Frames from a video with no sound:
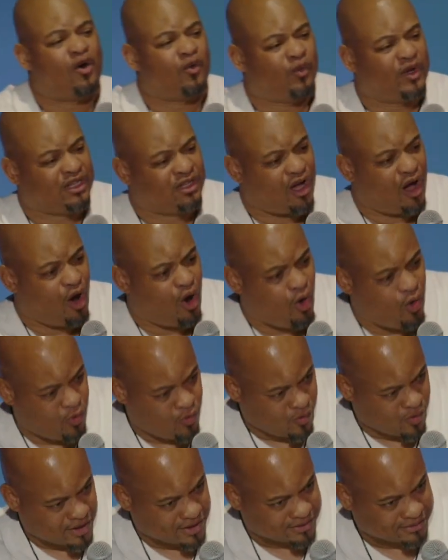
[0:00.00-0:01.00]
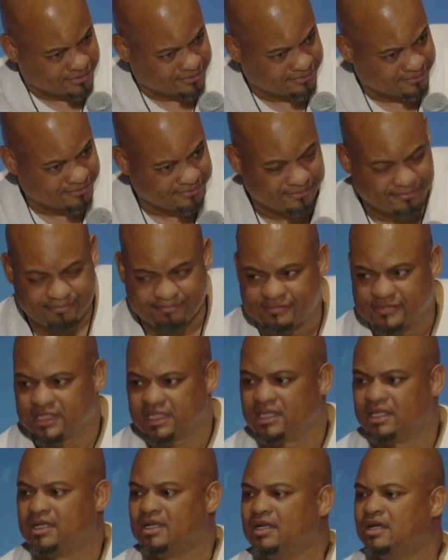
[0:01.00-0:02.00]
with the old one.
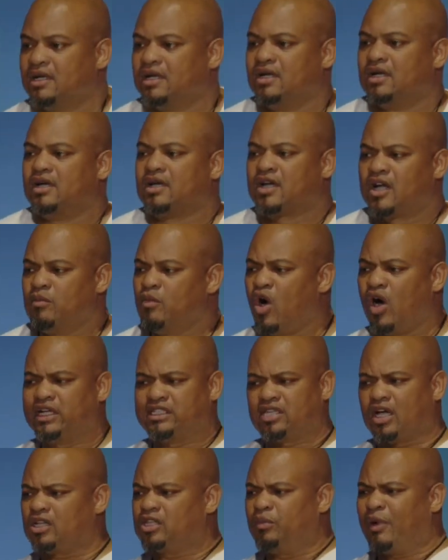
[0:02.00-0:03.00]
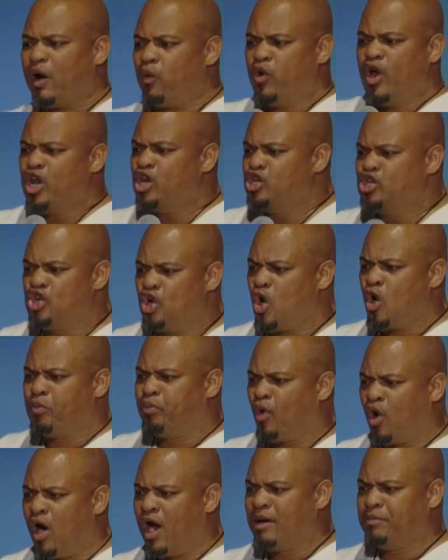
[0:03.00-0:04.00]
Come on, he talked about we're
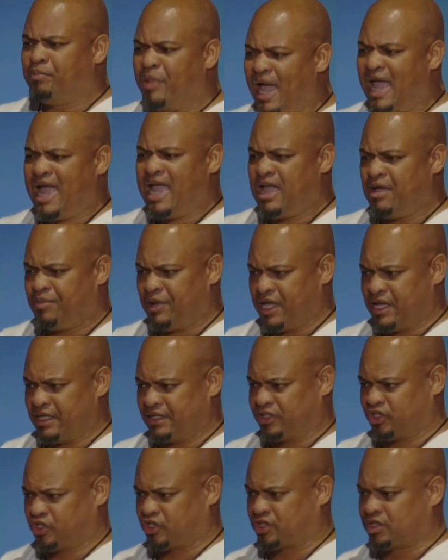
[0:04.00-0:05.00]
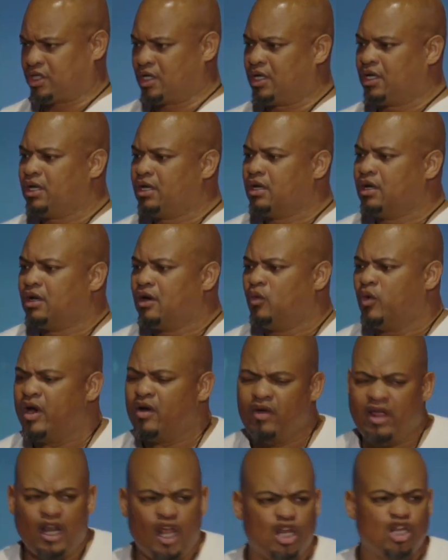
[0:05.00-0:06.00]
newborn babies. We're
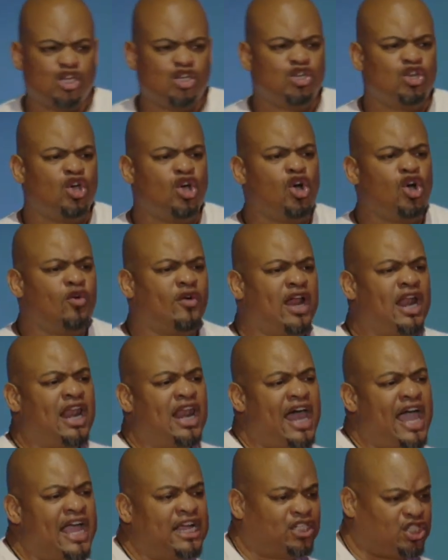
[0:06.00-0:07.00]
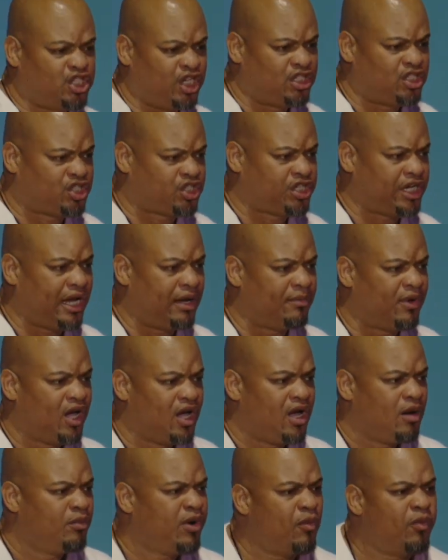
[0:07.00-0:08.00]
in a new relationship,
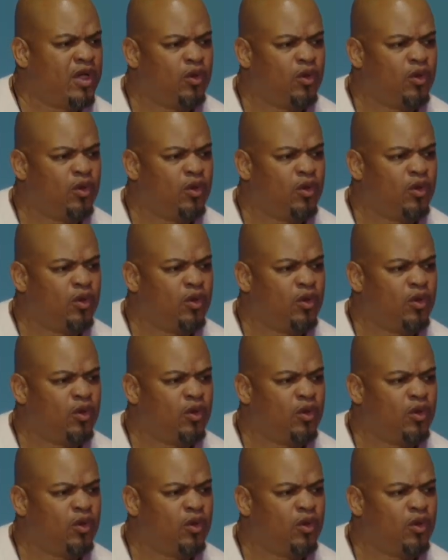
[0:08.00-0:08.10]
but we